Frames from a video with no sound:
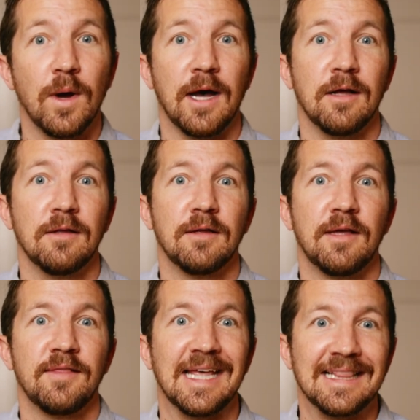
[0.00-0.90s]
well,
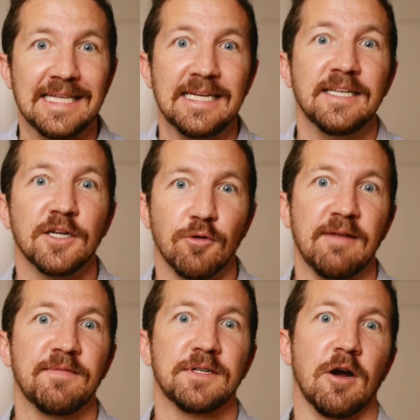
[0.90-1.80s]
that lead to
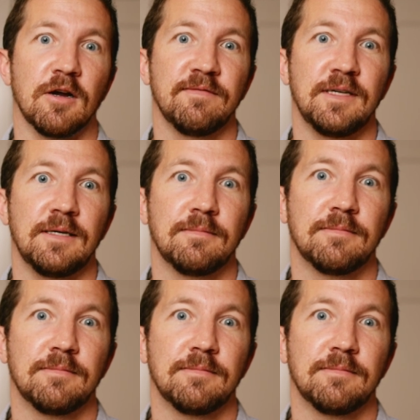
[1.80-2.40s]
great photography.